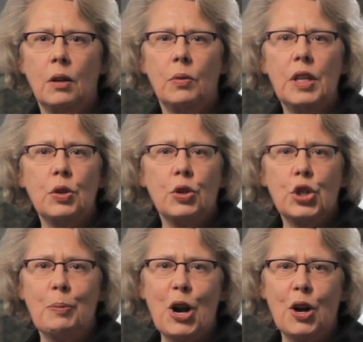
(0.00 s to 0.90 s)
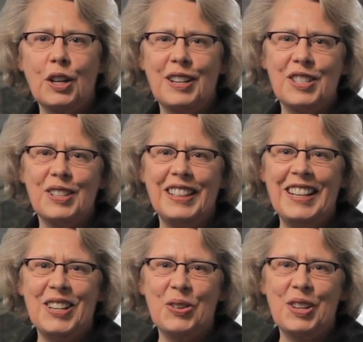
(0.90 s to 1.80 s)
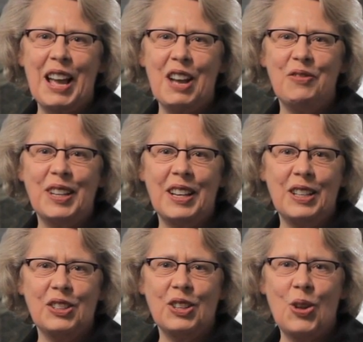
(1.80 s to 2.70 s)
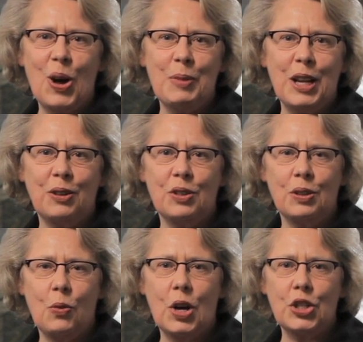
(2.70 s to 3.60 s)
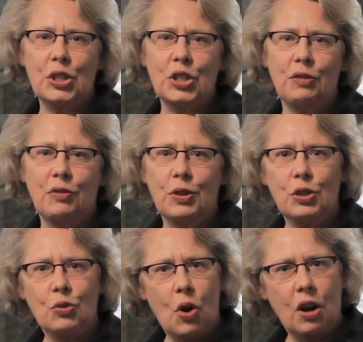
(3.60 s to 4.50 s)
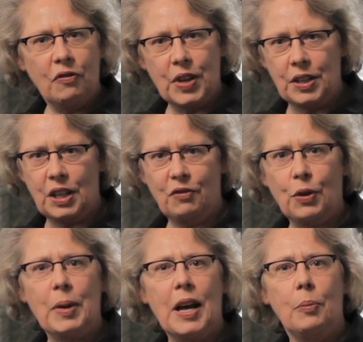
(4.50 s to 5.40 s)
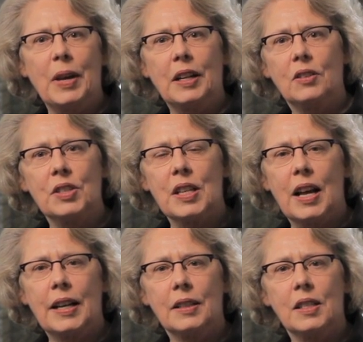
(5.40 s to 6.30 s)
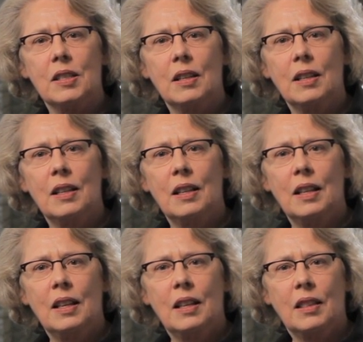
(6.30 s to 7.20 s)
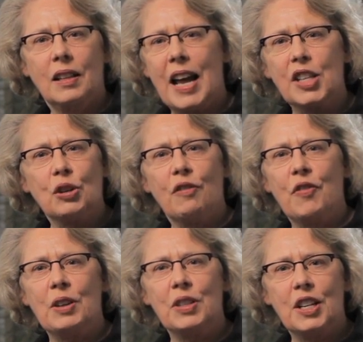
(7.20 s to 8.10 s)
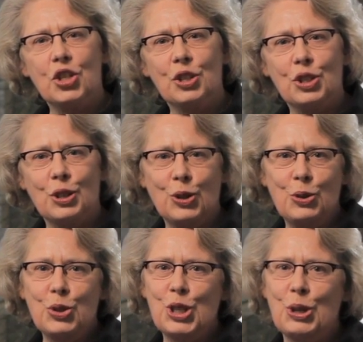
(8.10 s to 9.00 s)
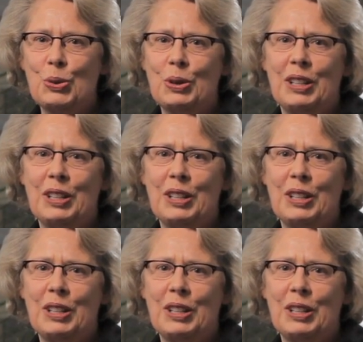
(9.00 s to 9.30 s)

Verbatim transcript: Research America is a leader in advocating to lawmakers in Washington for strong funding for biomedical science. The Lasker Foundation salutes you.